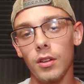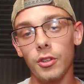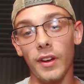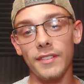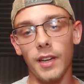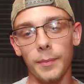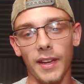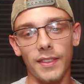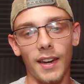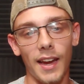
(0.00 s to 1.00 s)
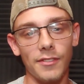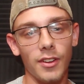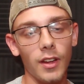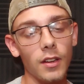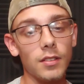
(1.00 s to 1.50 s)
do you have time to get the knife?
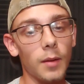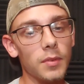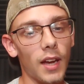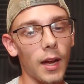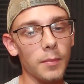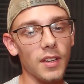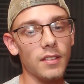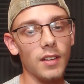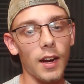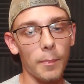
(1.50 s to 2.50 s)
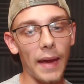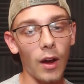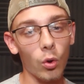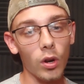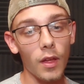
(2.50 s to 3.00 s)
Sometimes it's not
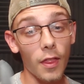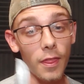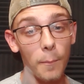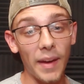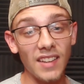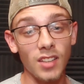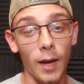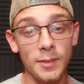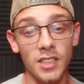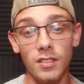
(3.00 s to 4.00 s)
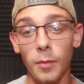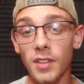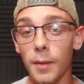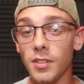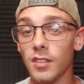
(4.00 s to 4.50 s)
about the best option.
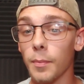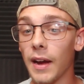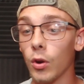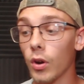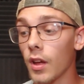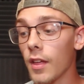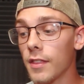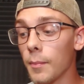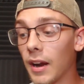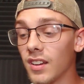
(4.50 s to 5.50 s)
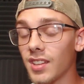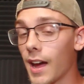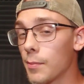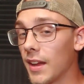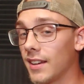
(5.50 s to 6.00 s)
Sometimes it's about the amount of
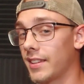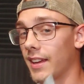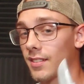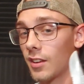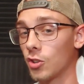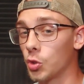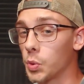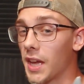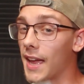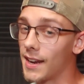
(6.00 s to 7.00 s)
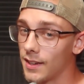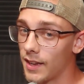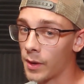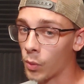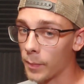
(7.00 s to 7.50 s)
time that it takes to get
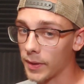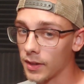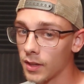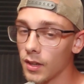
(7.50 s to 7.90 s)
a weapon.